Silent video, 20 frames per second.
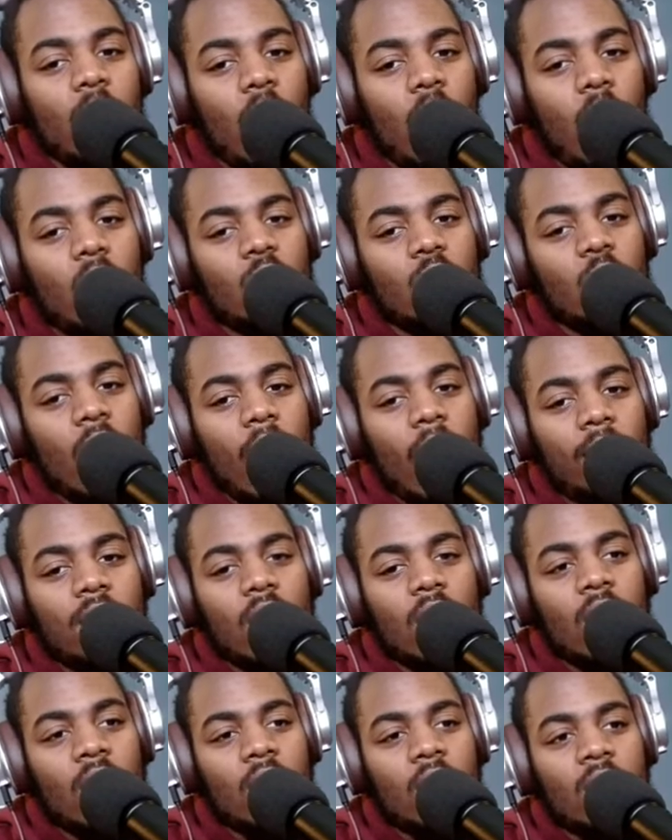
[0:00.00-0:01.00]
also have
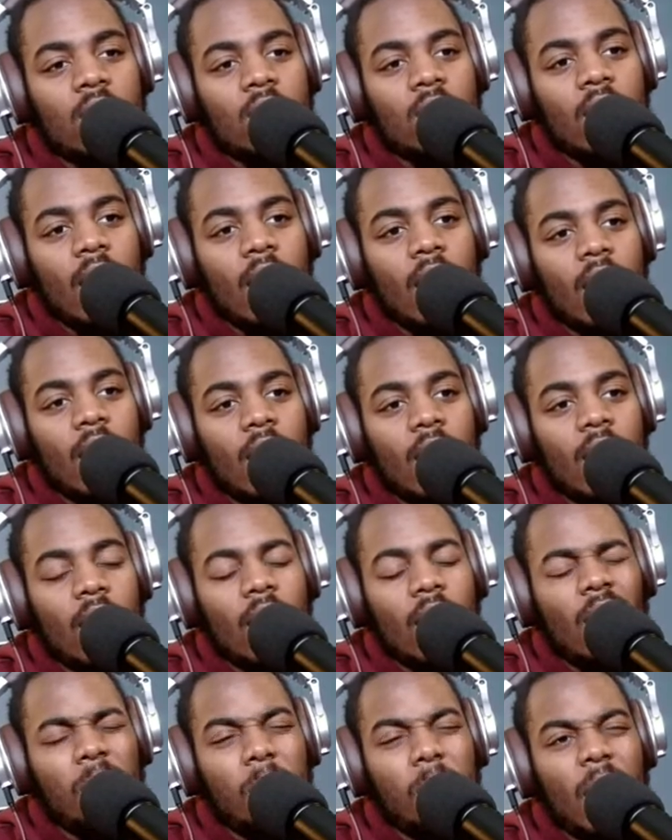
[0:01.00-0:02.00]
to understand
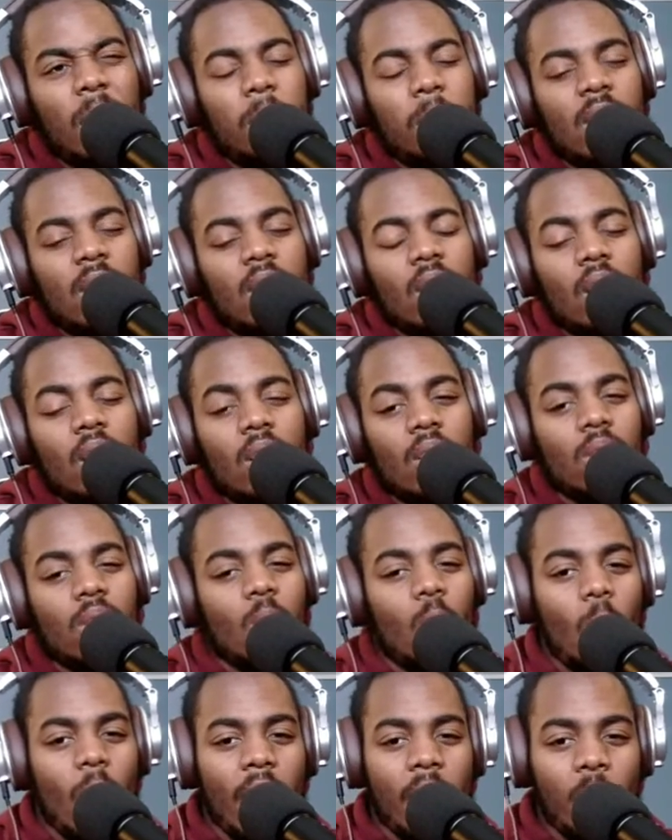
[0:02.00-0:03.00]
it may be
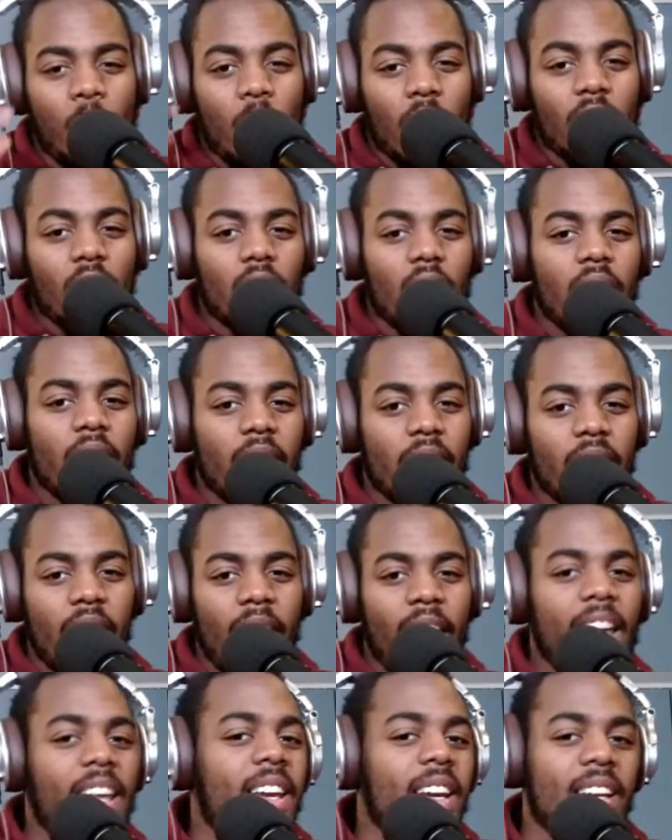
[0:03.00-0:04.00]
the way we're
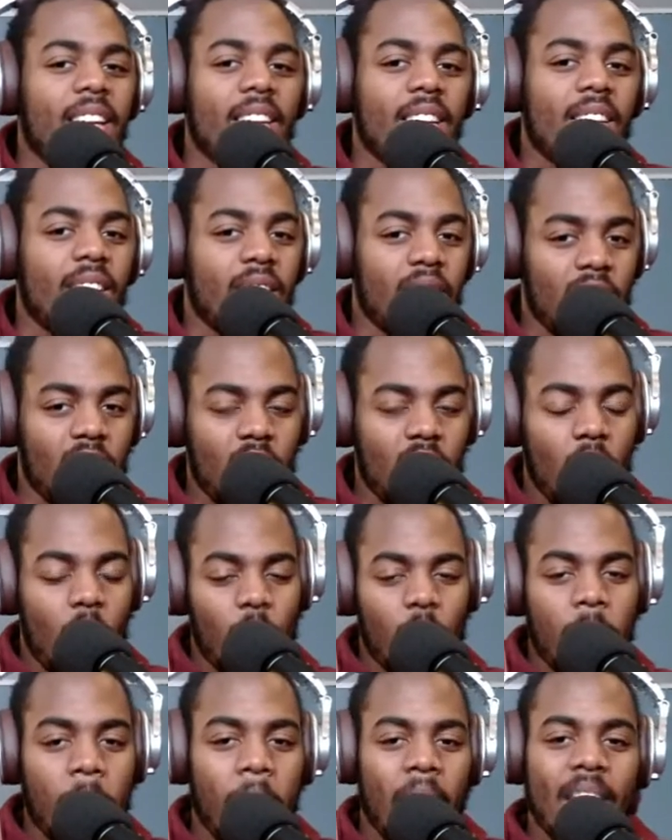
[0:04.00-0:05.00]
looking at it.
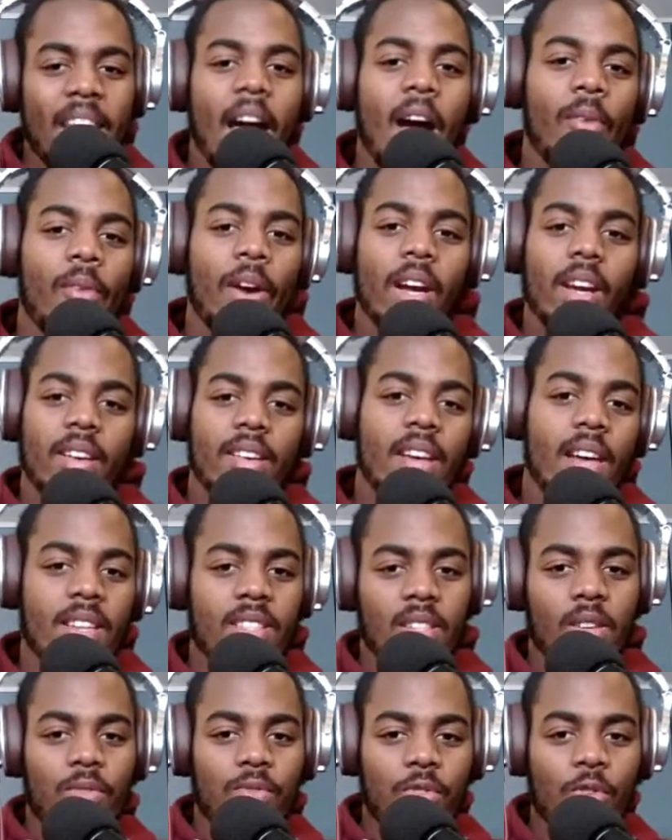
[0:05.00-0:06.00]
We may not
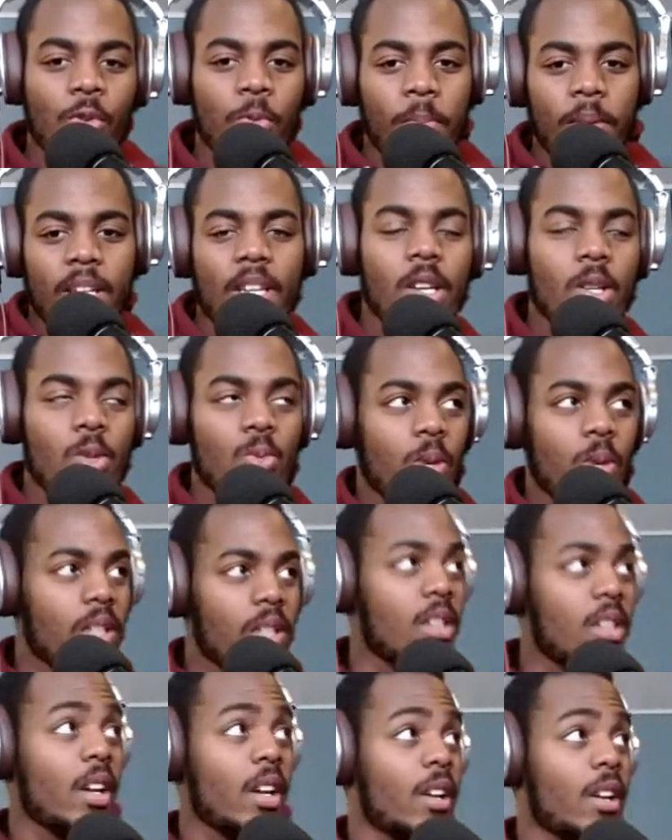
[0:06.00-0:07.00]
recognize the fruit because we're
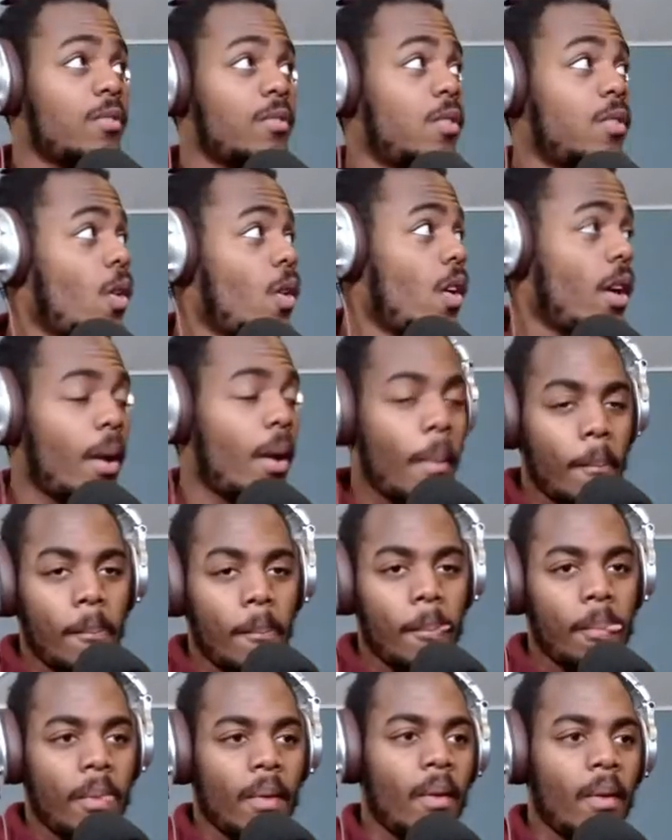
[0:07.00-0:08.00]
looking for
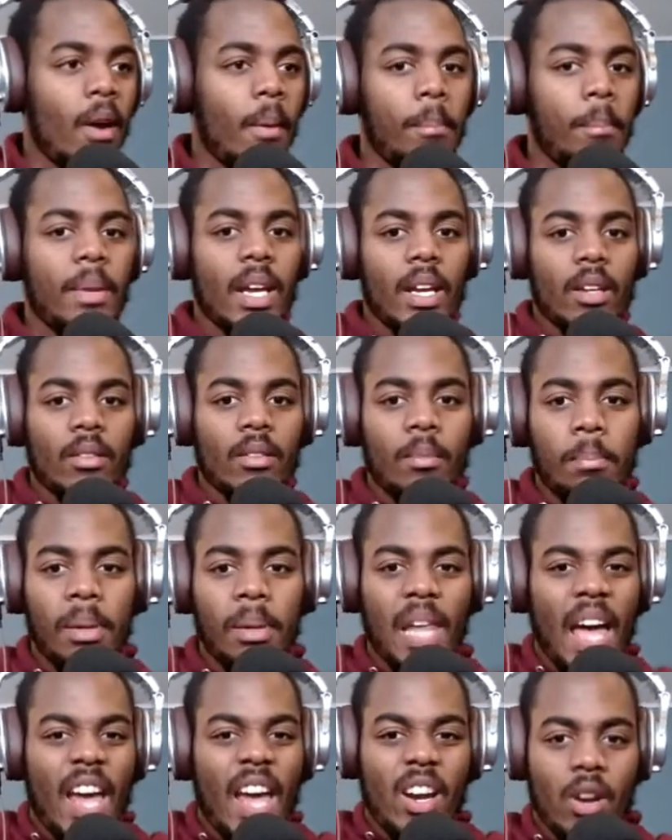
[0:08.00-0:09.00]
a big
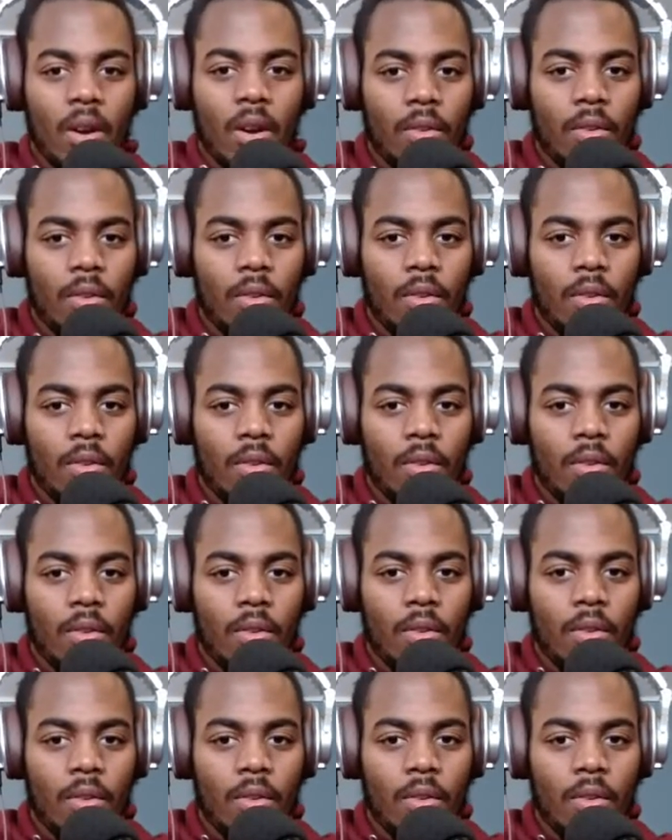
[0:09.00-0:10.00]
platter of fruit
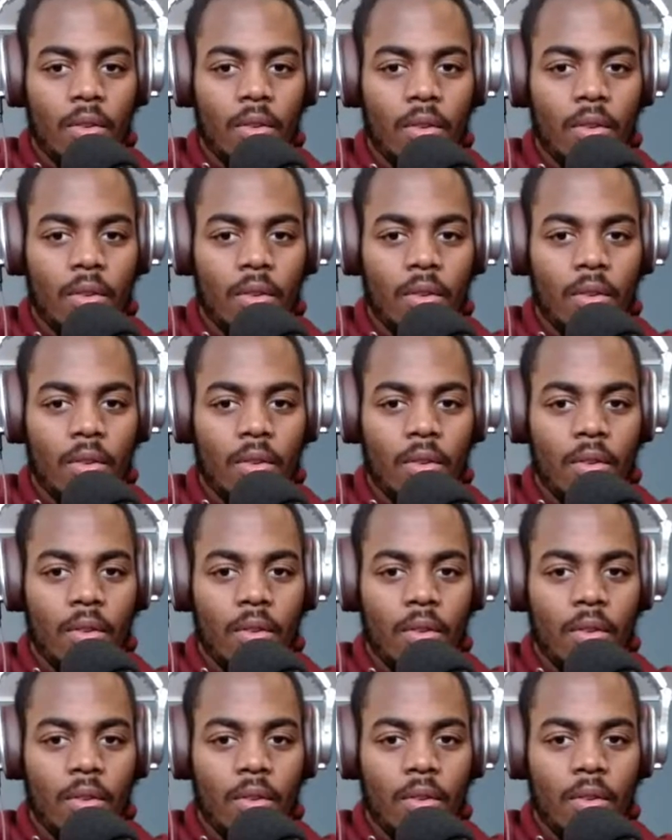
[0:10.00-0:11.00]
when it's actually
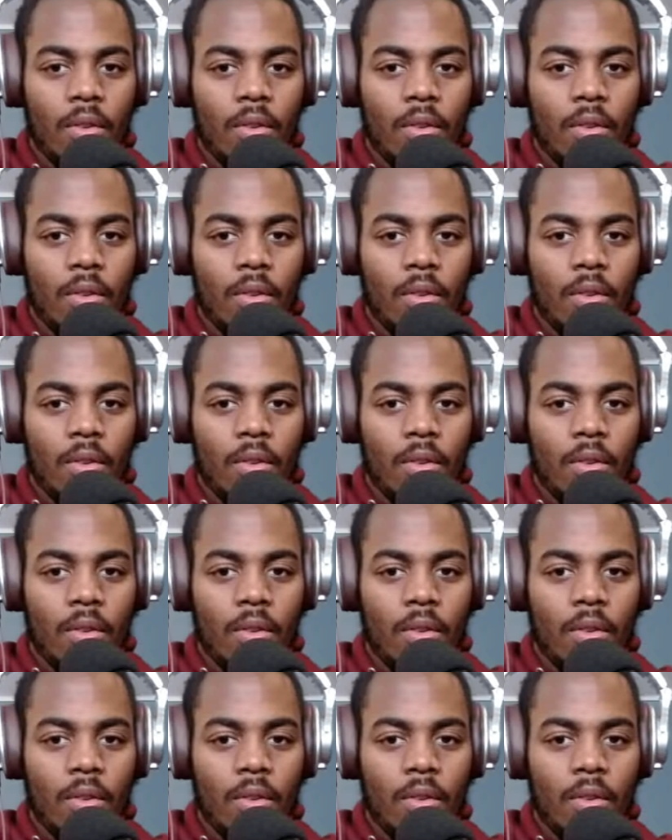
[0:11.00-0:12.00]
a little strawberry
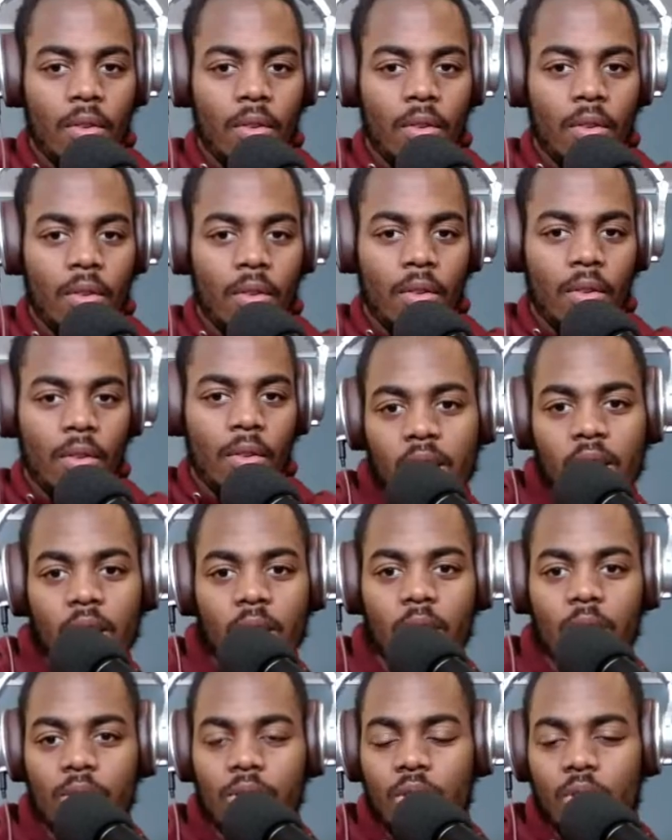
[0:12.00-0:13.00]
right now. It's actually a
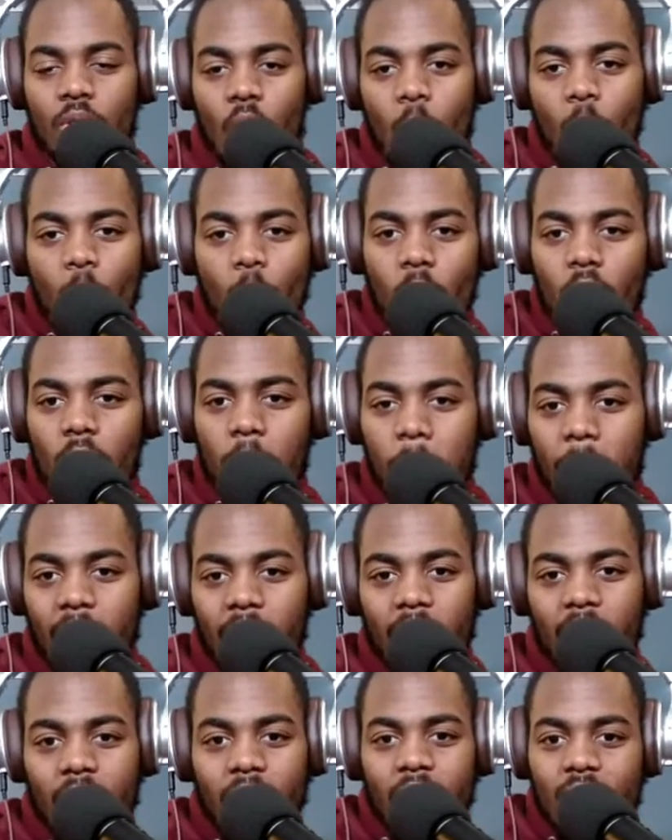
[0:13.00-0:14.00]
little,
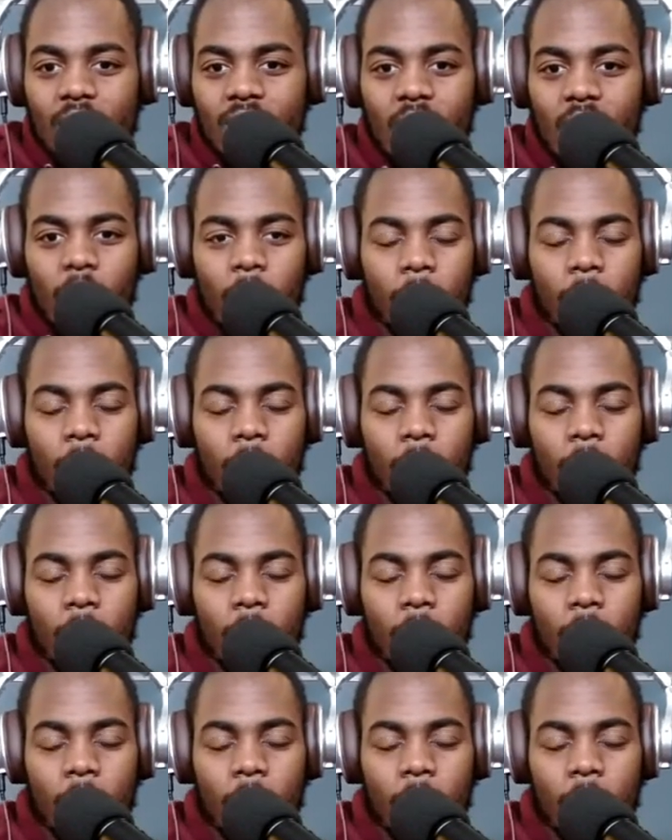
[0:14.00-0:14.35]
watermelon. It's